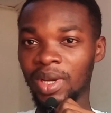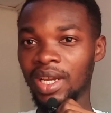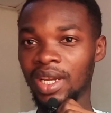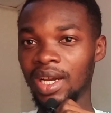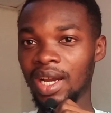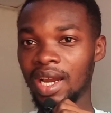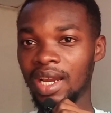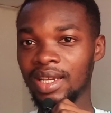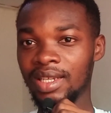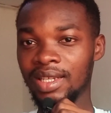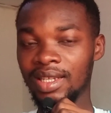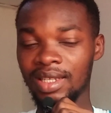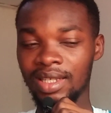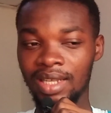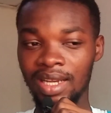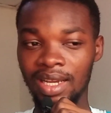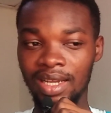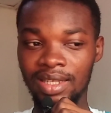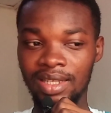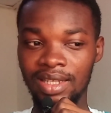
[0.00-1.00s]
my eyes
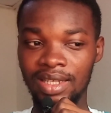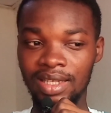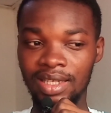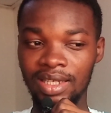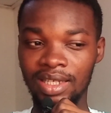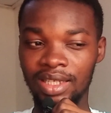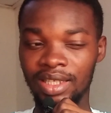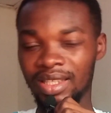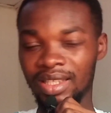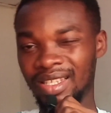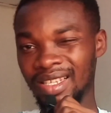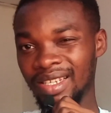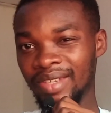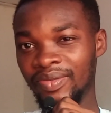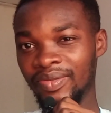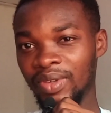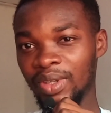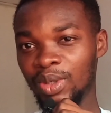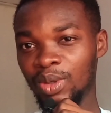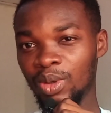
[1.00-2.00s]
that
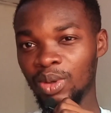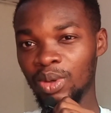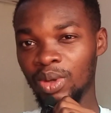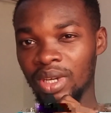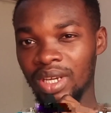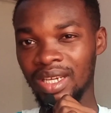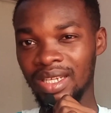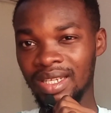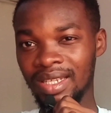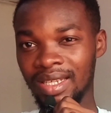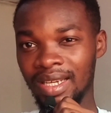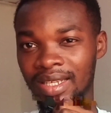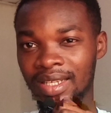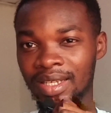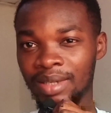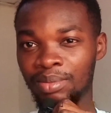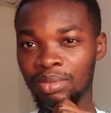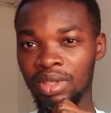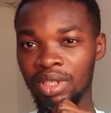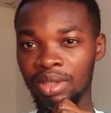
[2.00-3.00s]
this video is
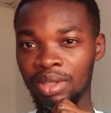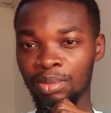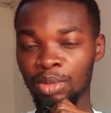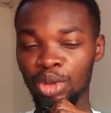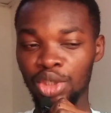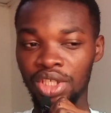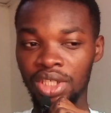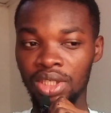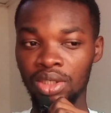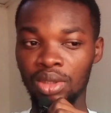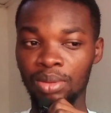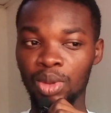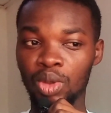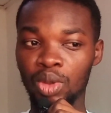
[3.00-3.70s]
getting me emotional